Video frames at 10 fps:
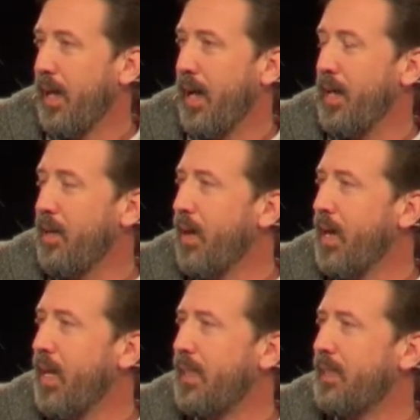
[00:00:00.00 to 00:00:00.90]
I didn't
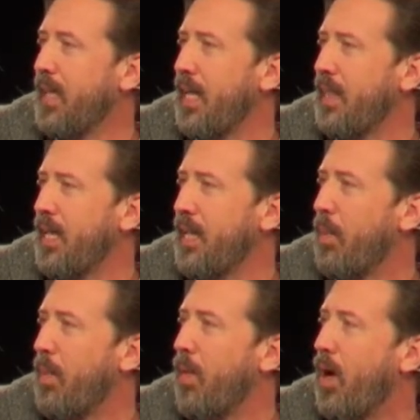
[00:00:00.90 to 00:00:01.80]
recognize that thing
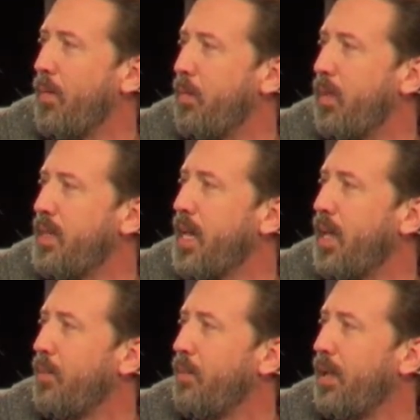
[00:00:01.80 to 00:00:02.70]
that my mom had been
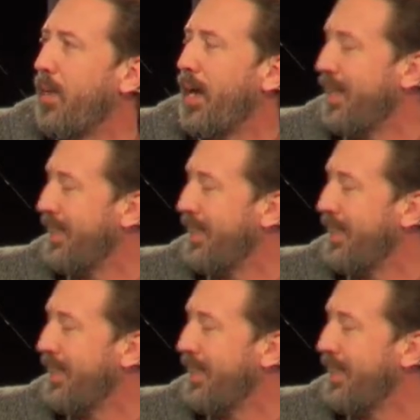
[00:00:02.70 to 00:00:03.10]
telling me my